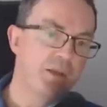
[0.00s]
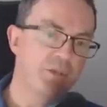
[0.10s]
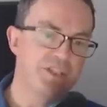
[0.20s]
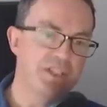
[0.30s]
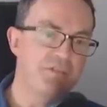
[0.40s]

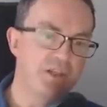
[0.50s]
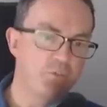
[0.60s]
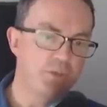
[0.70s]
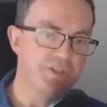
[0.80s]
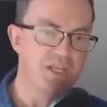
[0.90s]
Because even
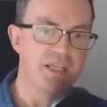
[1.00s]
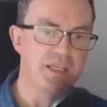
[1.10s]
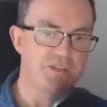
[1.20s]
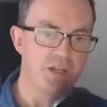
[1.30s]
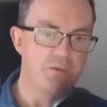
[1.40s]
if we're saying
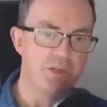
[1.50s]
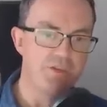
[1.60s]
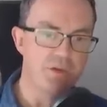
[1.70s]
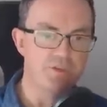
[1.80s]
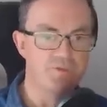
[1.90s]
it's only
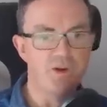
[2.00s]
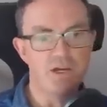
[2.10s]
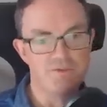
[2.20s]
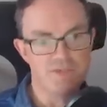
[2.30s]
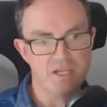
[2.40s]
those
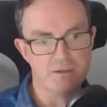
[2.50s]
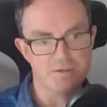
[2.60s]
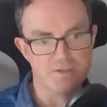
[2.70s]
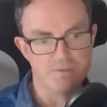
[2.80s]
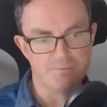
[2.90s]
five
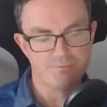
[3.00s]
cells